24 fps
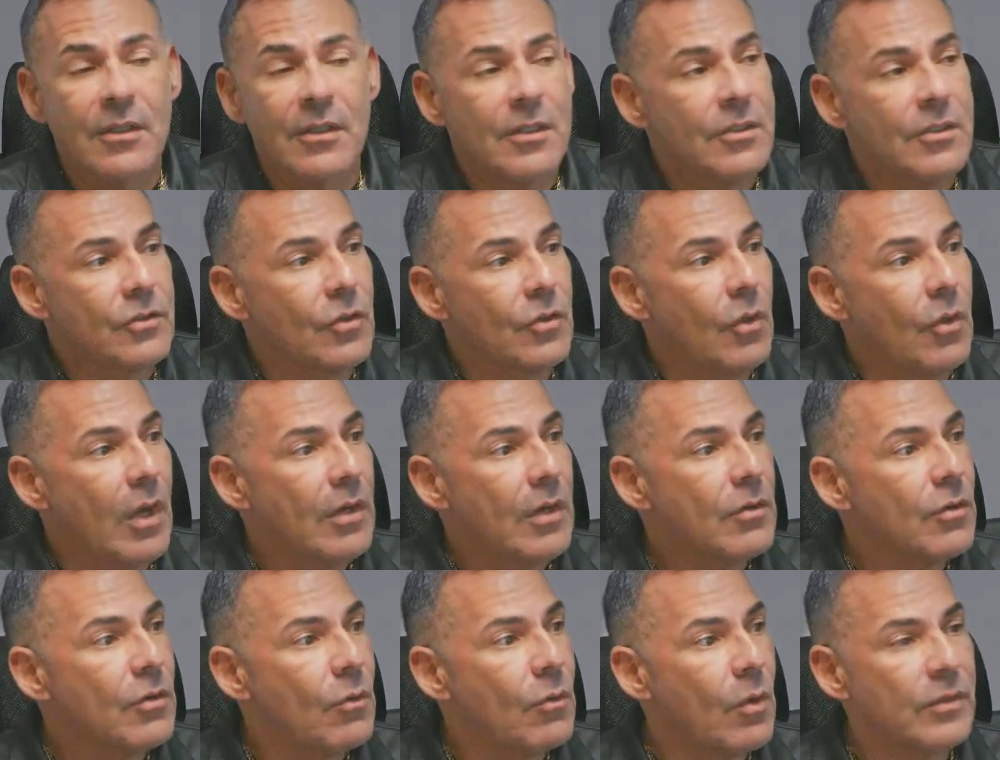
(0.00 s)
So I don't
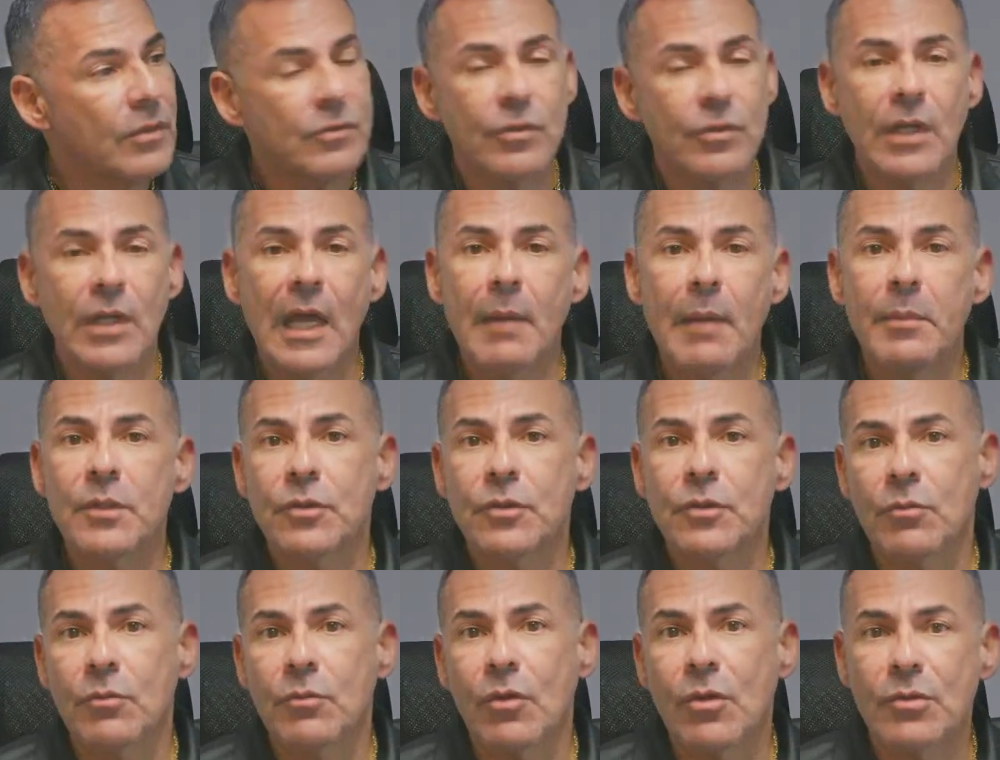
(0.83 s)
know what's going to happen
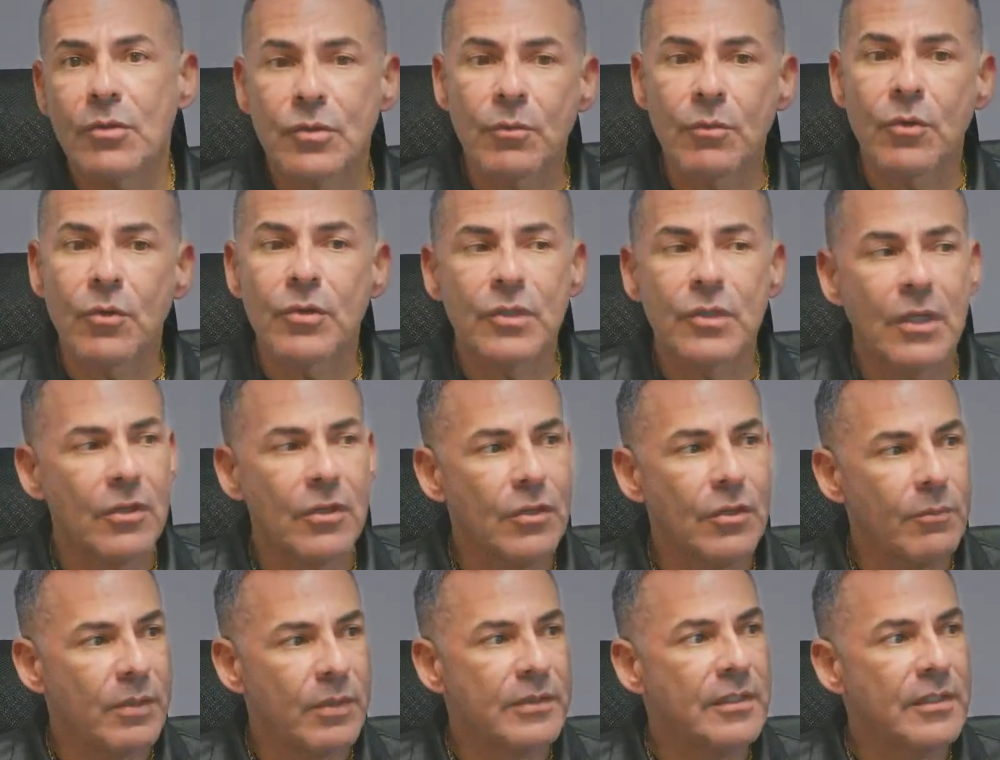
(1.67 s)
tomorrow. Tomorrow they're
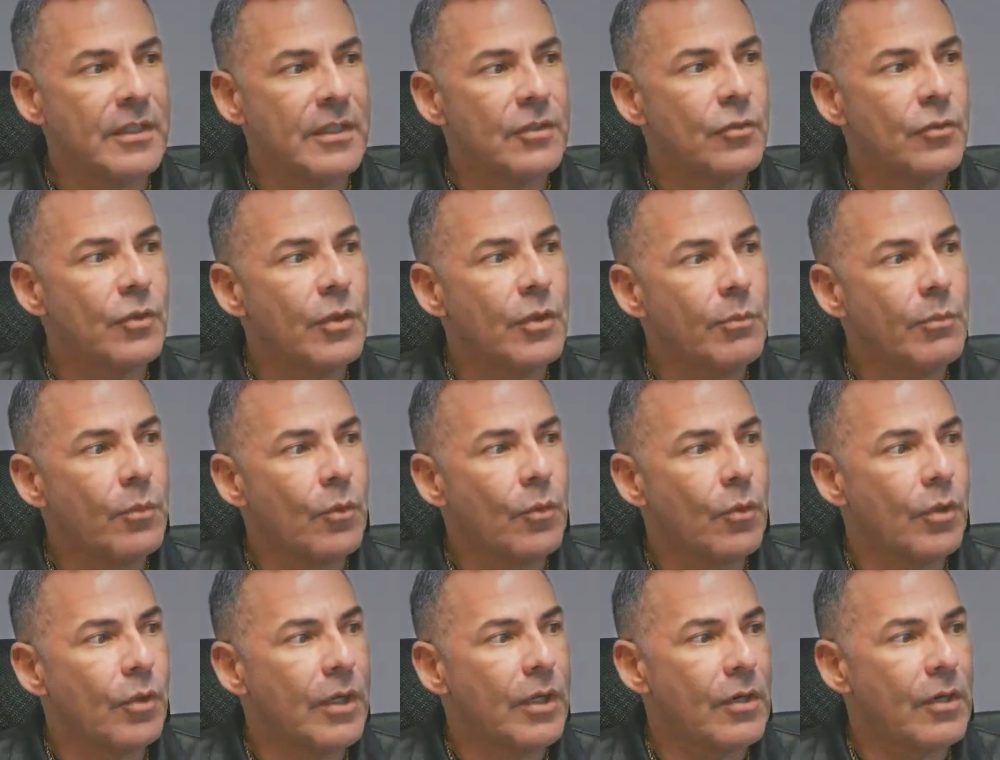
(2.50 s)
going to present it to the
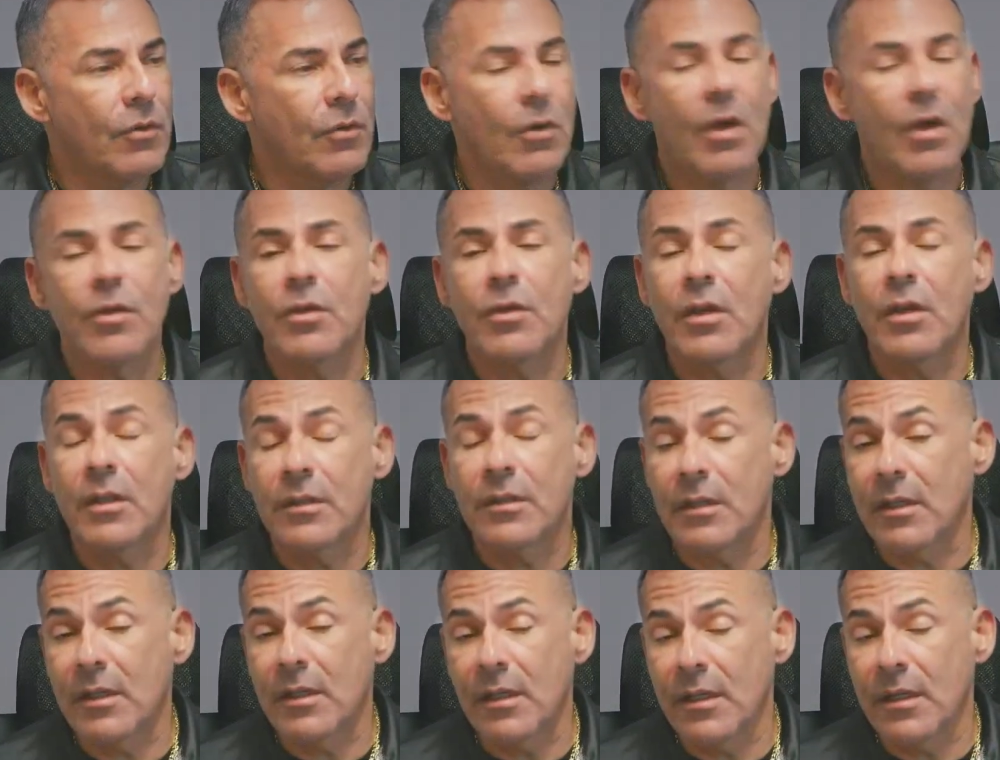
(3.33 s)
board. I don't know how
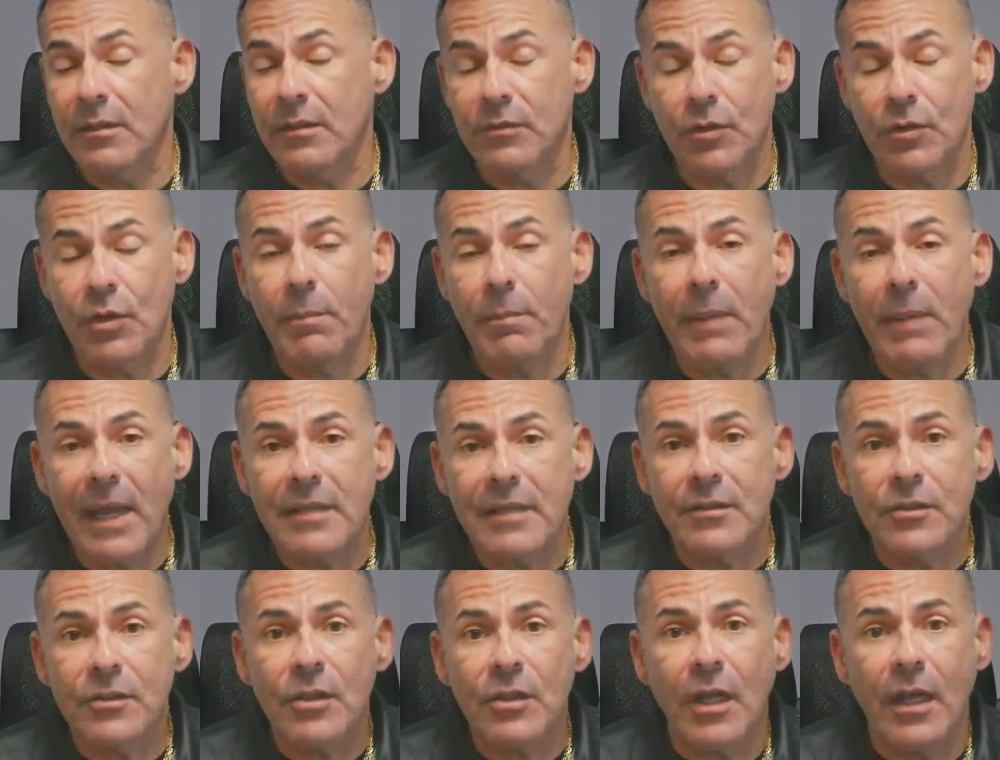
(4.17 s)
it's going to
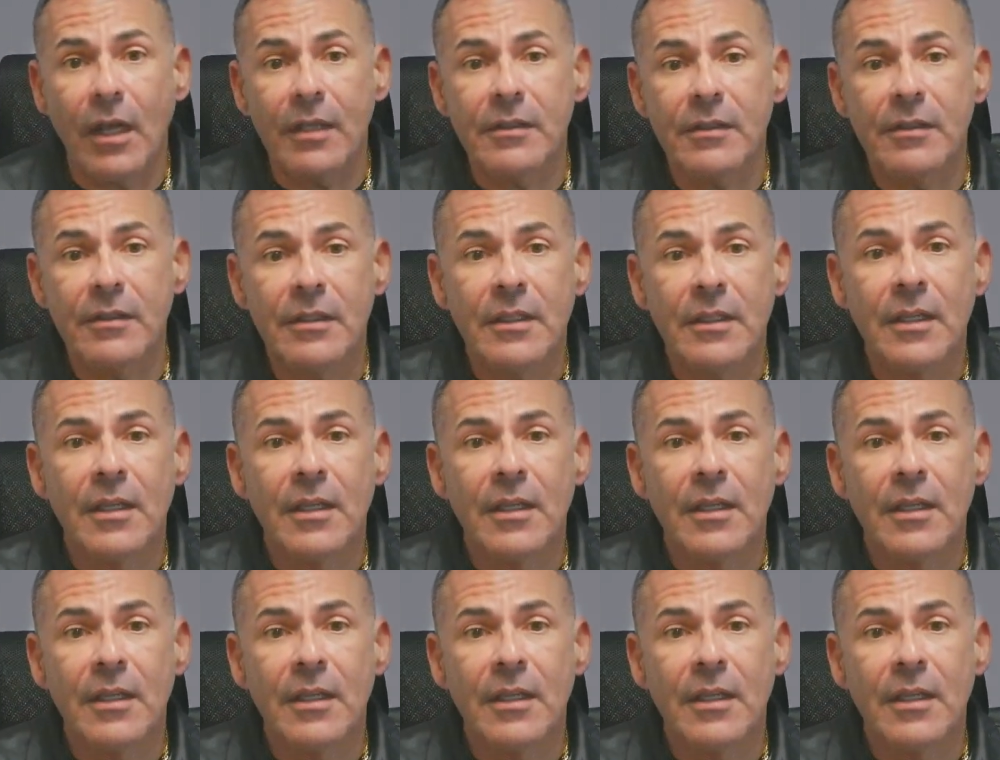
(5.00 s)
pass or not.